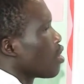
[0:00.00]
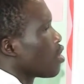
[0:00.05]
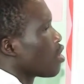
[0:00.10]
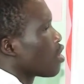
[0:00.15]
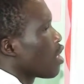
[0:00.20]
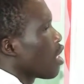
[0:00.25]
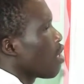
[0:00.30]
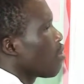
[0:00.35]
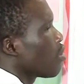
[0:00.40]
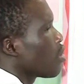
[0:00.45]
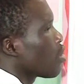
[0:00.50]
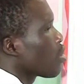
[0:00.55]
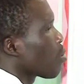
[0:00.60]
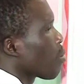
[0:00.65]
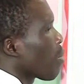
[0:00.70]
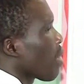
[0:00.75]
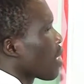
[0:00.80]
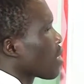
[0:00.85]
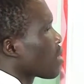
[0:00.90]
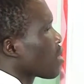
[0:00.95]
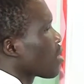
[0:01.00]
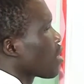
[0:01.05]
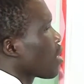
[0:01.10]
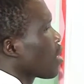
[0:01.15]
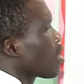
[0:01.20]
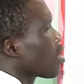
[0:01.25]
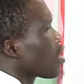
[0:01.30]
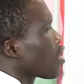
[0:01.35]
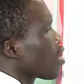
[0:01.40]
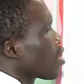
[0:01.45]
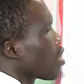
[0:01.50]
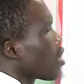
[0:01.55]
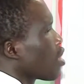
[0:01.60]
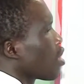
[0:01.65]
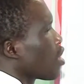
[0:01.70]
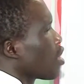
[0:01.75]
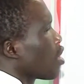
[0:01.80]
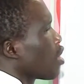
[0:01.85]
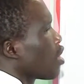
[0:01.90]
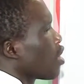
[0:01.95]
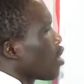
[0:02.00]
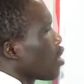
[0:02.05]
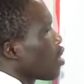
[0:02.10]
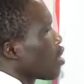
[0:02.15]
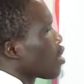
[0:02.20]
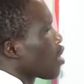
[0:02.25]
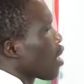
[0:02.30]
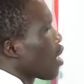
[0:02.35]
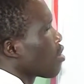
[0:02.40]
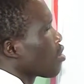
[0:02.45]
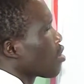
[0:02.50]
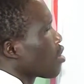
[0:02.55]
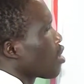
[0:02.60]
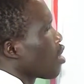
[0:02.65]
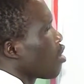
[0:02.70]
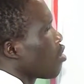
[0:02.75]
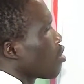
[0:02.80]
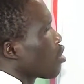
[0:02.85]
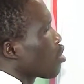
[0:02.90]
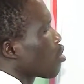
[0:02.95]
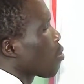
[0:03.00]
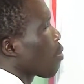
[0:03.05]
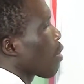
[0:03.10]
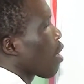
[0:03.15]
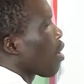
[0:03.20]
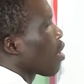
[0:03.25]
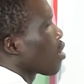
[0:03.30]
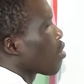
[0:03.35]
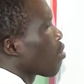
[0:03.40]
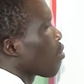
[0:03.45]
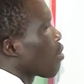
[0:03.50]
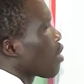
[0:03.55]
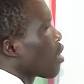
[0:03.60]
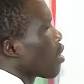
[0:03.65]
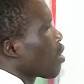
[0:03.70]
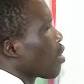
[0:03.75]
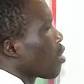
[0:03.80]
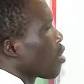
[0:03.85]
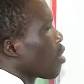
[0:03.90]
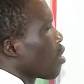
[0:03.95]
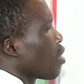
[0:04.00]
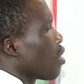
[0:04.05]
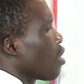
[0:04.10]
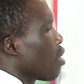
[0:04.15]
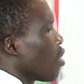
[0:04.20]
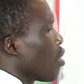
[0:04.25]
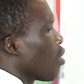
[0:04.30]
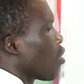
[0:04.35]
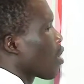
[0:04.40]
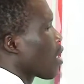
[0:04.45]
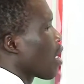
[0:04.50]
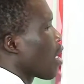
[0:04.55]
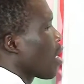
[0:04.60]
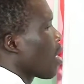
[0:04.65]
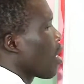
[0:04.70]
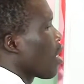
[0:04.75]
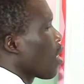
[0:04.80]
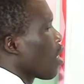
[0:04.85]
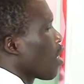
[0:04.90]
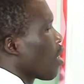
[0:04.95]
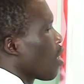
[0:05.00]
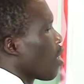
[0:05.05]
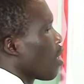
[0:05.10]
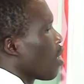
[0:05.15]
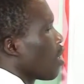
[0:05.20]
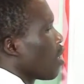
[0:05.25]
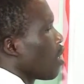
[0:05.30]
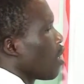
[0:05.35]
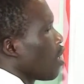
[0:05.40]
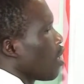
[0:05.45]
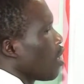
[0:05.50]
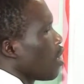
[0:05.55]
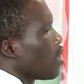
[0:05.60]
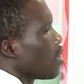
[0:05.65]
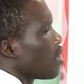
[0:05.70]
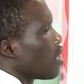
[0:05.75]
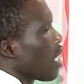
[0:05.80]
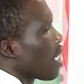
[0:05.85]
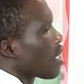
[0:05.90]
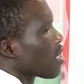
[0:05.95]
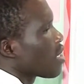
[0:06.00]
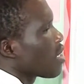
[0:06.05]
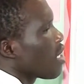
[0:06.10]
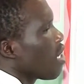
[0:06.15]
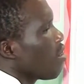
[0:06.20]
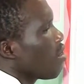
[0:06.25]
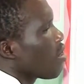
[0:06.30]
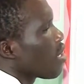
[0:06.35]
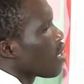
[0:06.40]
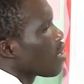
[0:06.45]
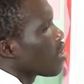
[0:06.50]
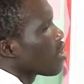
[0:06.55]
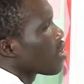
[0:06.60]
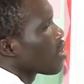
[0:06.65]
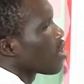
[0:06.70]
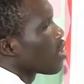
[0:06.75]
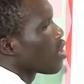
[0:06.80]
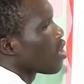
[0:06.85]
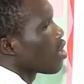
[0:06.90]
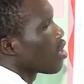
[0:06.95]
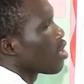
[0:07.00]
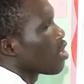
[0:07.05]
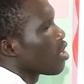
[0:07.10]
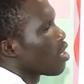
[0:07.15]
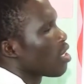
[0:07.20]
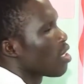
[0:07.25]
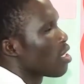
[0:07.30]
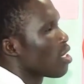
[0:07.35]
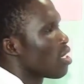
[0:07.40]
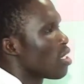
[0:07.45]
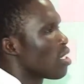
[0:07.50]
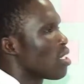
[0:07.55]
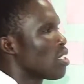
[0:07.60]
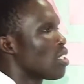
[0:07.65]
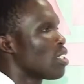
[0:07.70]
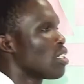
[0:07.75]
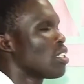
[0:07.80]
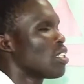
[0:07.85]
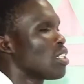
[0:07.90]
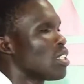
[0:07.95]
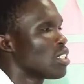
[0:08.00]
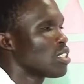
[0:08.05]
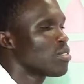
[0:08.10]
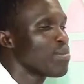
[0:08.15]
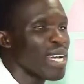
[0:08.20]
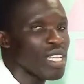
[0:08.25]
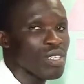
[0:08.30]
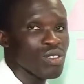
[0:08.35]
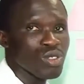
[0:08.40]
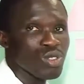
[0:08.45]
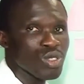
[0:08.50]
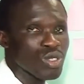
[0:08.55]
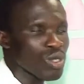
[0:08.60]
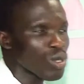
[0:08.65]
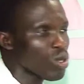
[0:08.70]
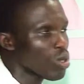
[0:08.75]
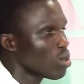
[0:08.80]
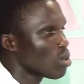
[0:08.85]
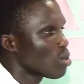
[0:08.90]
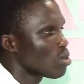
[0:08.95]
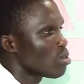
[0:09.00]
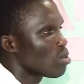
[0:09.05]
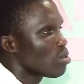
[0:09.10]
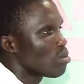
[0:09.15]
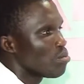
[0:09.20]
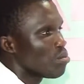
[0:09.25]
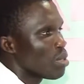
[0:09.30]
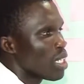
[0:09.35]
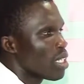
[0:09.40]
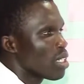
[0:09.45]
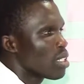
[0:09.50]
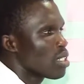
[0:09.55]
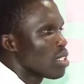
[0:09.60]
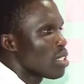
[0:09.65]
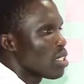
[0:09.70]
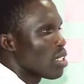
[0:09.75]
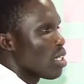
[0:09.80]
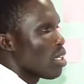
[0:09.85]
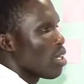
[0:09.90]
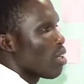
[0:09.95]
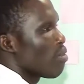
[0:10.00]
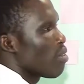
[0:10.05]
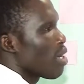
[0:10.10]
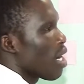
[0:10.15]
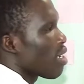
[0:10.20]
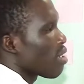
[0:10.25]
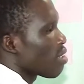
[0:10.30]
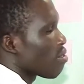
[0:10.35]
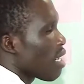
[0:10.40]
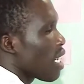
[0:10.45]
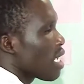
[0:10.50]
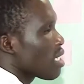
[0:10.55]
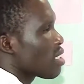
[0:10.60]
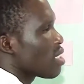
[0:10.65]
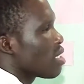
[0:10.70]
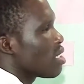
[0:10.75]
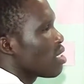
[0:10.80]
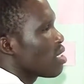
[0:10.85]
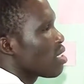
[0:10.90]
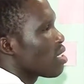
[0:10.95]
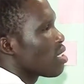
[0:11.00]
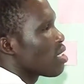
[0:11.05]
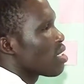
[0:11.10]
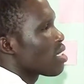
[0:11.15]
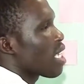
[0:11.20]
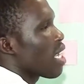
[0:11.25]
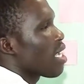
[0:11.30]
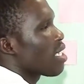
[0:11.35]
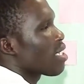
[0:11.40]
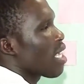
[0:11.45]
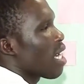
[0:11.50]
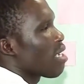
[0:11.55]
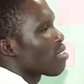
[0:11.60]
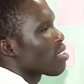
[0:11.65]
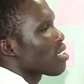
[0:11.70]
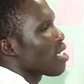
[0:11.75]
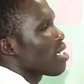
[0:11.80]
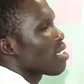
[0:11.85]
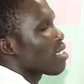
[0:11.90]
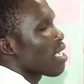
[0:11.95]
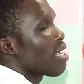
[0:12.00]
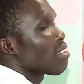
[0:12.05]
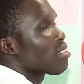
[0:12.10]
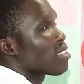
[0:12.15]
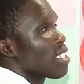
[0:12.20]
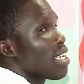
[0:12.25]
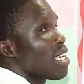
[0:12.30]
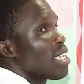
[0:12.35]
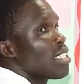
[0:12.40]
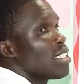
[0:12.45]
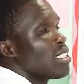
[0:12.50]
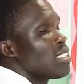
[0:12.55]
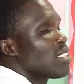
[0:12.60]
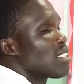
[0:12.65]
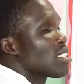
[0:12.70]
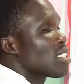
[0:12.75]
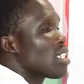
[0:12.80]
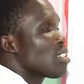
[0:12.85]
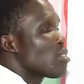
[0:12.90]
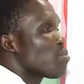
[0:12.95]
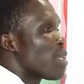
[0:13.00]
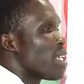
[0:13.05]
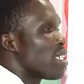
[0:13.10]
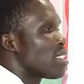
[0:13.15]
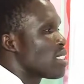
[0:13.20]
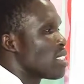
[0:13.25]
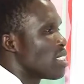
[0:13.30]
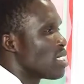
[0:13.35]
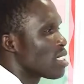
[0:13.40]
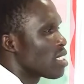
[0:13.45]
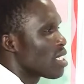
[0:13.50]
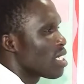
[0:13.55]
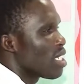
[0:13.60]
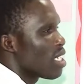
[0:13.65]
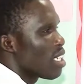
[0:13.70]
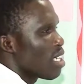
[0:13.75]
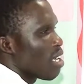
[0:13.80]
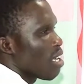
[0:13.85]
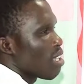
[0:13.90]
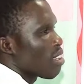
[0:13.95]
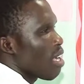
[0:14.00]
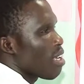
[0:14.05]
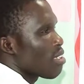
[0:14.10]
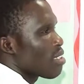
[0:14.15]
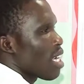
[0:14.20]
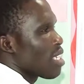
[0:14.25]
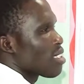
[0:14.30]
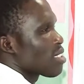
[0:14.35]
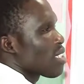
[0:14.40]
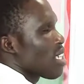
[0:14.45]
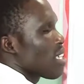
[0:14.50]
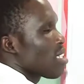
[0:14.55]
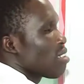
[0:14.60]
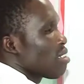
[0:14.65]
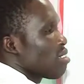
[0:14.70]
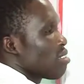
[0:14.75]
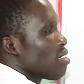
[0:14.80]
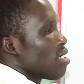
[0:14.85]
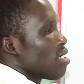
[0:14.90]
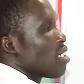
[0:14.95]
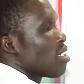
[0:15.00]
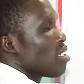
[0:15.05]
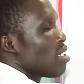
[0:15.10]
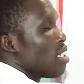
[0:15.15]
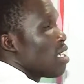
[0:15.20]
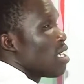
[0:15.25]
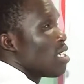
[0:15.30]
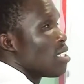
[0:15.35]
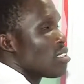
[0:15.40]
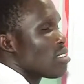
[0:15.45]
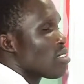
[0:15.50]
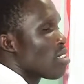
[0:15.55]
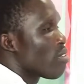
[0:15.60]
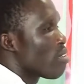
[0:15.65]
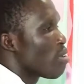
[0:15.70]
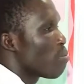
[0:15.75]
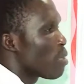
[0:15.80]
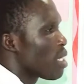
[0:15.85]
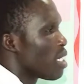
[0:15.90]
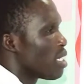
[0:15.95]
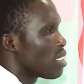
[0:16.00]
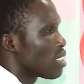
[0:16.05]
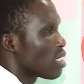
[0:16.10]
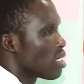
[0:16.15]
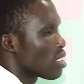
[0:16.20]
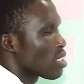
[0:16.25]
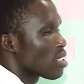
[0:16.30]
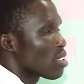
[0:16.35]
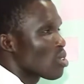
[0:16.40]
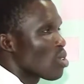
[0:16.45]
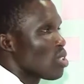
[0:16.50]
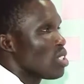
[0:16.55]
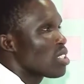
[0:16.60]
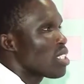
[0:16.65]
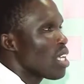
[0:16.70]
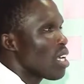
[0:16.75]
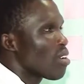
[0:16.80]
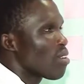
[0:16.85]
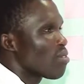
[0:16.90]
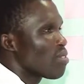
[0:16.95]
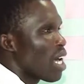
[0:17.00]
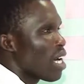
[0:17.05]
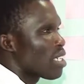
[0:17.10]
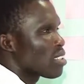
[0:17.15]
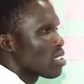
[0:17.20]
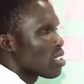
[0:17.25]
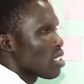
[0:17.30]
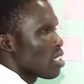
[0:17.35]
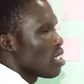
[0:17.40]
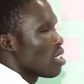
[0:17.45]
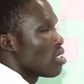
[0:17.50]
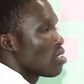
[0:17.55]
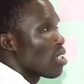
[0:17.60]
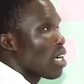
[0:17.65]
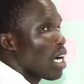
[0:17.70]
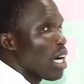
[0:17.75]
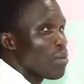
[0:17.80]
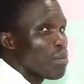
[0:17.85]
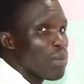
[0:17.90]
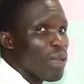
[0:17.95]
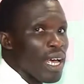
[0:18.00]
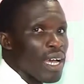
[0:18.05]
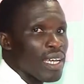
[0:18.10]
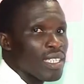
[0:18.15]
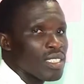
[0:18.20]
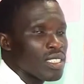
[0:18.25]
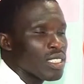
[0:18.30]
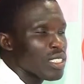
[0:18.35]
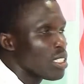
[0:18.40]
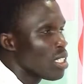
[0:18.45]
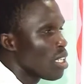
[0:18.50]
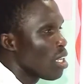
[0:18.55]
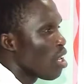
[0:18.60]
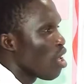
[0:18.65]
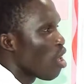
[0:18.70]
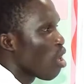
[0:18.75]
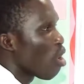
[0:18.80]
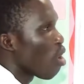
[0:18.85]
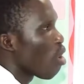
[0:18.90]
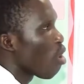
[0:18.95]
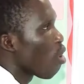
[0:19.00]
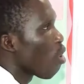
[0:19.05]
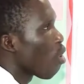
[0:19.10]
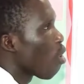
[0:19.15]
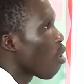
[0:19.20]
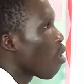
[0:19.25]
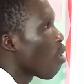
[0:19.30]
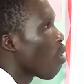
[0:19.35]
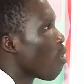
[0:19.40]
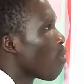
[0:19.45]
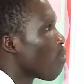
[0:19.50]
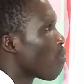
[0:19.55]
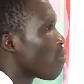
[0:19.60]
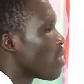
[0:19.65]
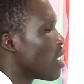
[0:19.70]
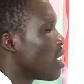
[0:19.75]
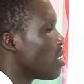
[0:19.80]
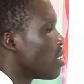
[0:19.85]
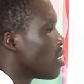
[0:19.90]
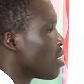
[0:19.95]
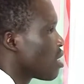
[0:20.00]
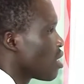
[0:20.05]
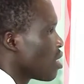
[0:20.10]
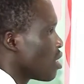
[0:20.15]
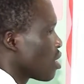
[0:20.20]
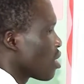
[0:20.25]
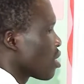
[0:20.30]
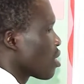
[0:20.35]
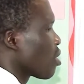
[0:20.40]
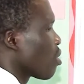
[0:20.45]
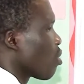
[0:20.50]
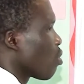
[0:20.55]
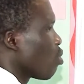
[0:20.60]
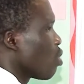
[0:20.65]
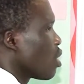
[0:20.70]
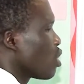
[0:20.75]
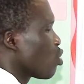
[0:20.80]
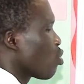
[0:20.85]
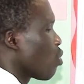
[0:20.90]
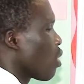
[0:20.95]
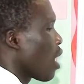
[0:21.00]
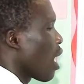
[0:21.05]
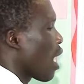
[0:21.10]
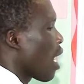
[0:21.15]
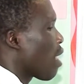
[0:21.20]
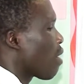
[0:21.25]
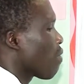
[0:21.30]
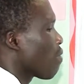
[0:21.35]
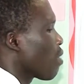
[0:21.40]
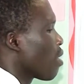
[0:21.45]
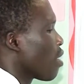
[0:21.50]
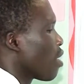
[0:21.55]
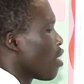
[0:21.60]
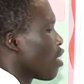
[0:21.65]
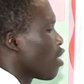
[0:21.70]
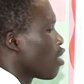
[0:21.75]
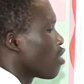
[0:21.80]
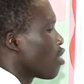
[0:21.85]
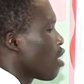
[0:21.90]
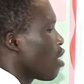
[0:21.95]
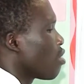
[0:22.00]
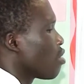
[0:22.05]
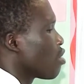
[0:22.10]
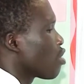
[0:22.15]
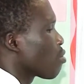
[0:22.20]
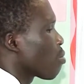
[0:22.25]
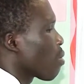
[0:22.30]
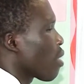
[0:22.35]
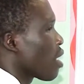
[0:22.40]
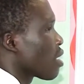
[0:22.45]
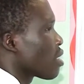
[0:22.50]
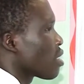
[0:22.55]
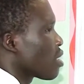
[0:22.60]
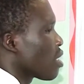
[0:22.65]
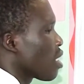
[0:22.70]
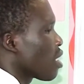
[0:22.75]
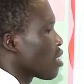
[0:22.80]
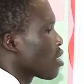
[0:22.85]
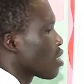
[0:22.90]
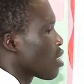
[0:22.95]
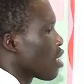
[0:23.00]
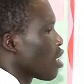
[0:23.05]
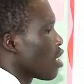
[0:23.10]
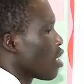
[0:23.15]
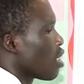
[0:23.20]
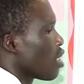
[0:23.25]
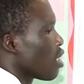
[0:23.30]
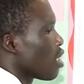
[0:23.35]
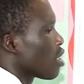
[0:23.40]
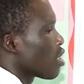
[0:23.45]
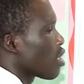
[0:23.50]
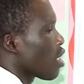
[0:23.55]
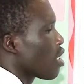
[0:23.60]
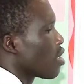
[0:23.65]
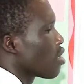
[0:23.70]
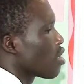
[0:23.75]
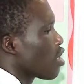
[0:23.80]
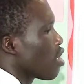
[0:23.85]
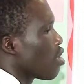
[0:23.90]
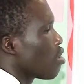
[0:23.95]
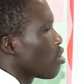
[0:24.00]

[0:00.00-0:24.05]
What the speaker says: 10 raised to power 6 times 10 raised to power 3. Okay, now seeing this, it might look so big if you are writing 10 times 10 times 10 in 6 places, 10 times 10 in 3 places. So instead of that, you can apply the law of indices, which we have 10 raised to power 6 times 10